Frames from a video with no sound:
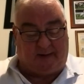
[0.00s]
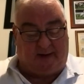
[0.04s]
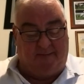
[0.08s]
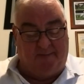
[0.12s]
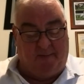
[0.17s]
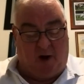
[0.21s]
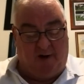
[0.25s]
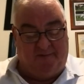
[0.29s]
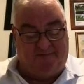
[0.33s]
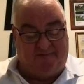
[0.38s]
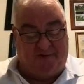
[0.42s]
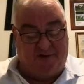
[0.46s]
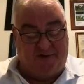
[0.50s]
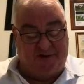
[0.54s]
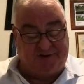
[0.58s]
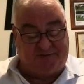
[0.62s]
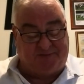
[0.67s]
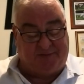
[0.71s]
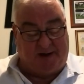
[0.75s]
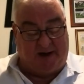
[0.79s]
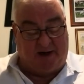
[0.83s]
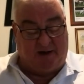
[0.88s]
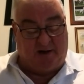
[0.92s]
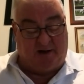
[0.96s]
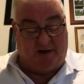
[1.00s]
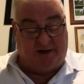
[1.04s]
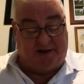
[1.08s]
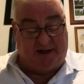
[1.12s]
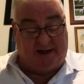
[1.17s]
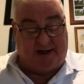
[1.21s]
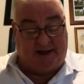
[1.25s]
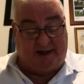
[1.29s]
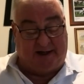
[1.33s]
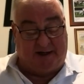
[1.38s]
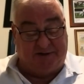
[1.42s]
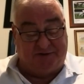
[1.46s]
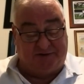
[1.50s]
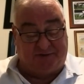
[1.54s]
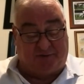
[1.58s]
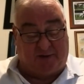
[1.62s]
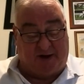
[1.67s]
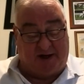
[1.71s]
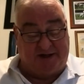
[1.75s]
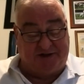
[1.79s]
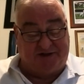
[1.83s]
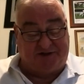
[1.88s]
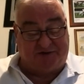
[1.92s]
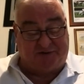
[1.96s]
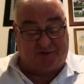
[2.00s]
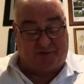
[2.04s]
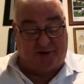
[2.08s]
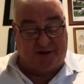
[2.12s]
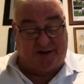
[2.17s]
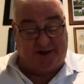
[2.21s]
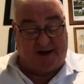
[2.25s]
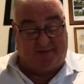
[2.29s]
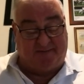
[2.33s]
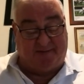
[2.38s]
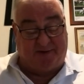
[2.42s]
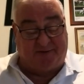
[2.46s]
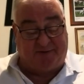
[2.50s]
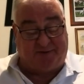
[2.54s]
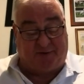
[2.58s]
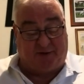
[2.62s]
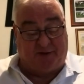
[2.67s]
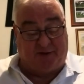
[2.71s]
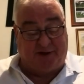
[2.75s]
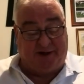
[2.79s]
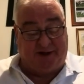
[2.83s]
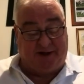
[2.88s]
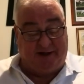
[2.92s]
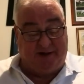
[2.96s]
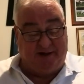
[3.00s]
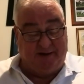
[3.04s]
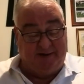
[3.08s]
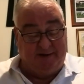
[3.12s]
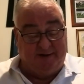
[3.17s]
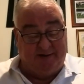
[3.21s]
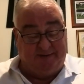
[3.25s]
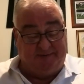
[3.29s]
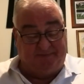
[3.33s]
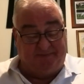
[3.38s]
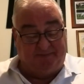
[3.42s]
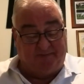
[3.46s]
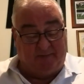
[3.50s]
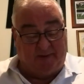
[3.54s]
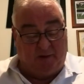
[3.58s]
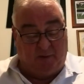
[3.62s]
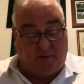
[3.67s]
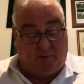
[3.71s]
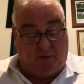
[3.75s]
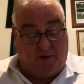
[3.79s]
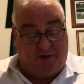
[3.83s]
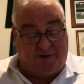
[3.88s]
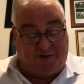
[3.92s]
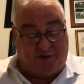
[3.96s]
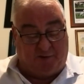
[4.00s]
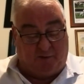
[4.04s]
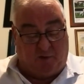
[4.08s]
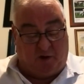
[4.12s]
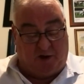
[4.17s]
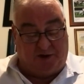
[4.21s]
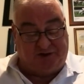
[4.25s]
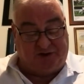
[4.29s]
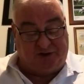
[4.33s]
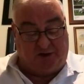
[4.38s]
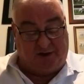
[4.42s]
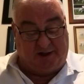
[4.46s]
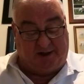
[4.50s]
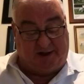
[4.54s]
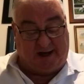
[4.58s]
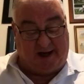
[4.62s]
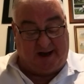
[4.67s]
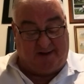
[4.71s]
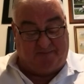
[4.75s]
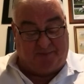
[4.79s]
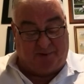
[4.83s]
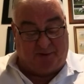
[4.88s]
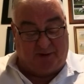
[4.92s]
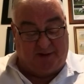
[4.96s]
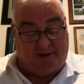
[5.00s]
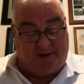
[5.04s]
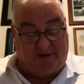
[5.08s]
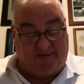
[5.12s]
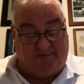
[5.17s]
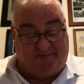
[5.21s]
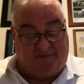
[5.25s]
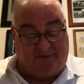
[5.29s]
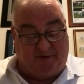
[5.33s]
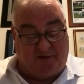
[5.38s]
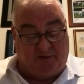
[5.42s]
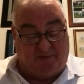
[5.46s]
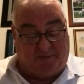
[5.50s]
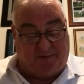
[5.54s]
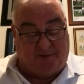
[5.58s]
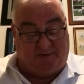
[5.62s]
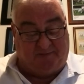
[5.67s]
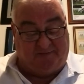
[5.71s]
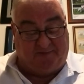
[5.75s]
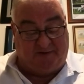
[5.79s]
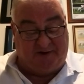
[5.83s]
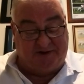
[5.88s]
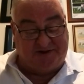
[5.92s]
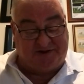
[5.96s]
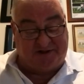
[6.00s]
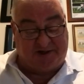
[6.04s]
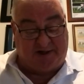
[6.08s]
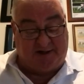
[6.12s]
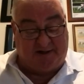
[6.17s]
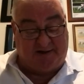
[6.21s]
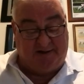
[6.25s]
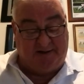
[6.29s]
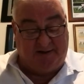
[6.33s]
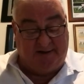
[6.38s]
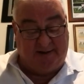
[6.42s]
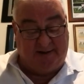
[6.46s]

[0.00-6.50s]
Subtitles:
my first bet of the day is race 3, number 3, with a watch on a couple in the field, Professor.